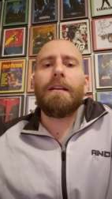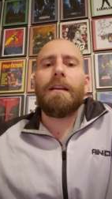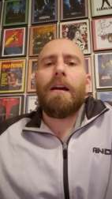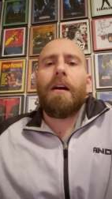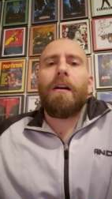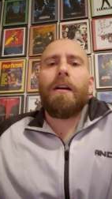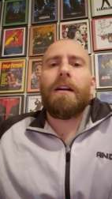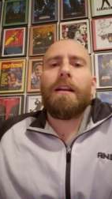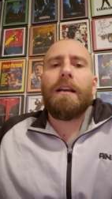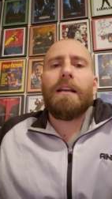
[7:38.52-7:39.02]

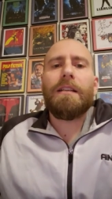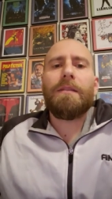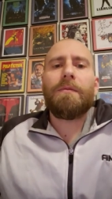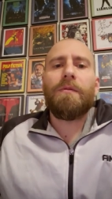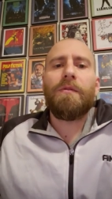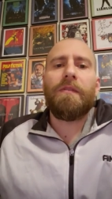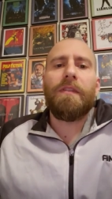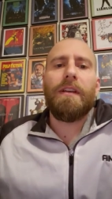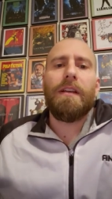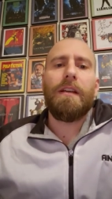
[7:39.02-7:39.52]
now our next
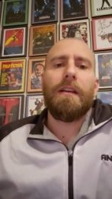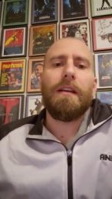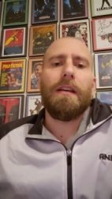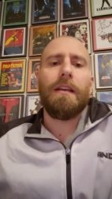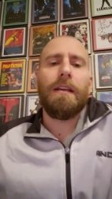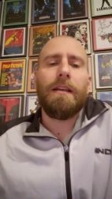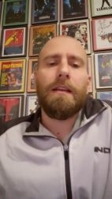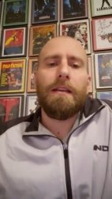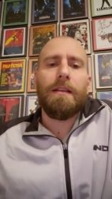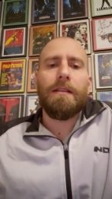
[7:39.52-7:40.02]
movie
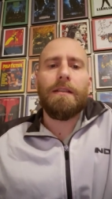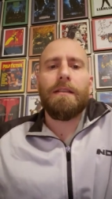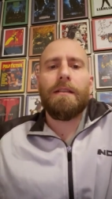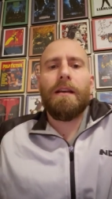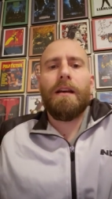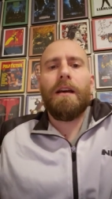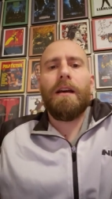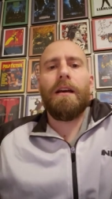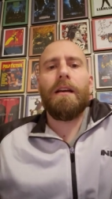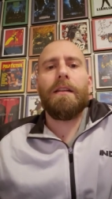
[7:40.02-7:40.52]
is
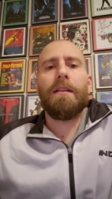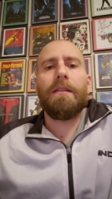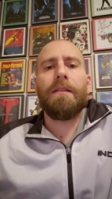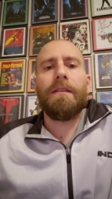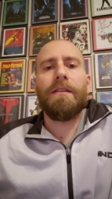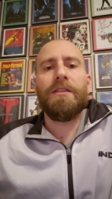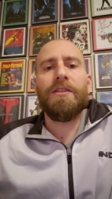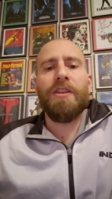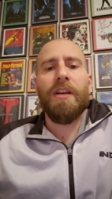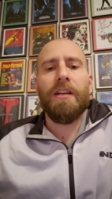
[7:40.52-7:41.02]

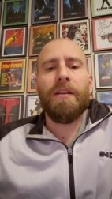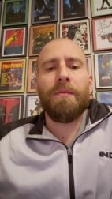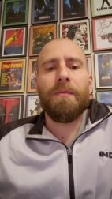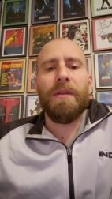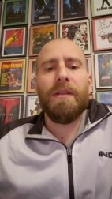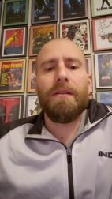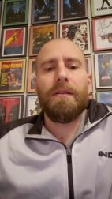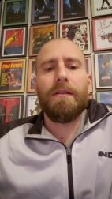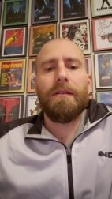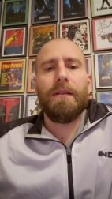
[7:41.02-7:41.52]
the
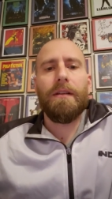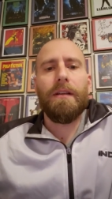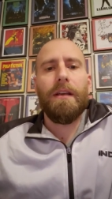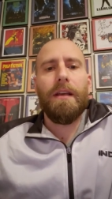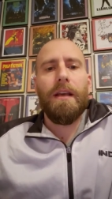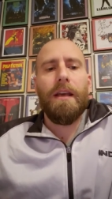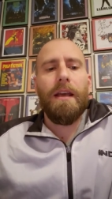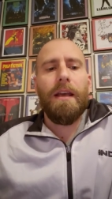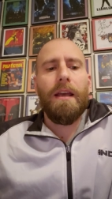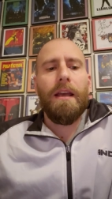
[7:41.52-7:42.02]
gentleman
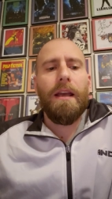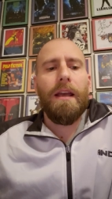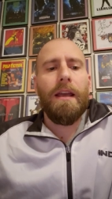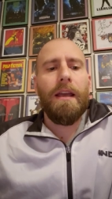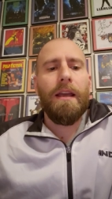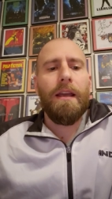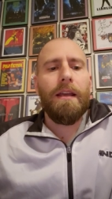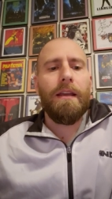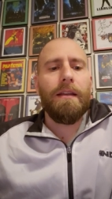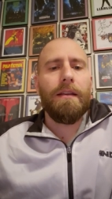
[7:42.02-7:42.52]

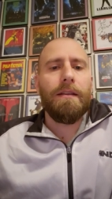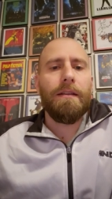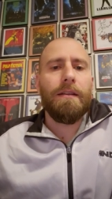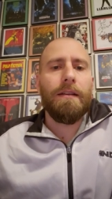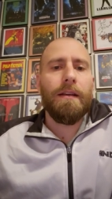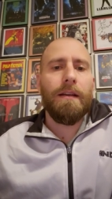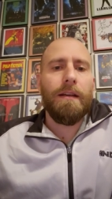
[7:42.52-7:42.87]
and